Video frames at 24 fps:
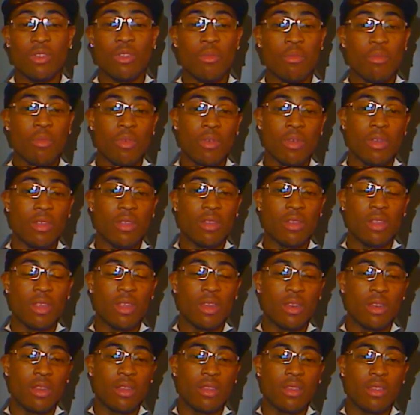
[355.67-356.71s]

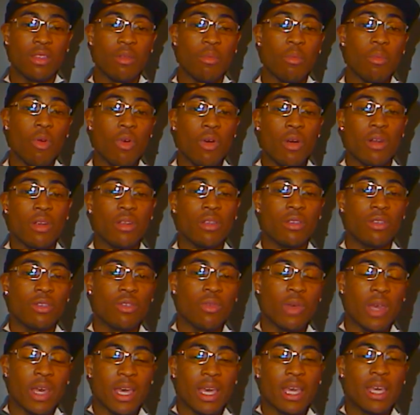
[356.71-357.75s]
and the more you
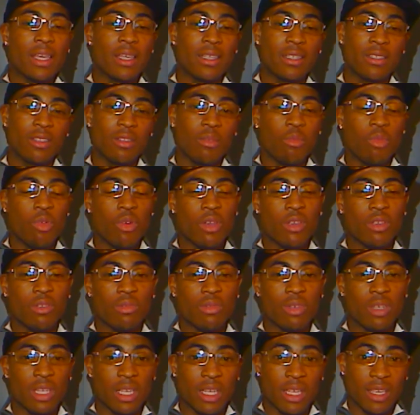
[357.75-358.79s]
ask, the more you
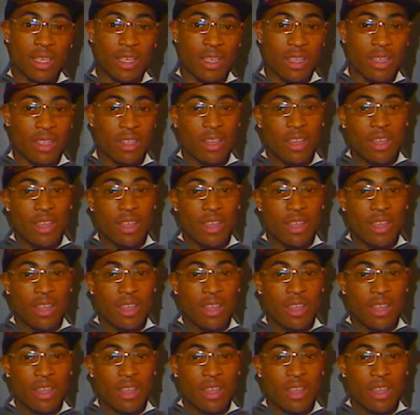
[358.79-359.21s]
dig,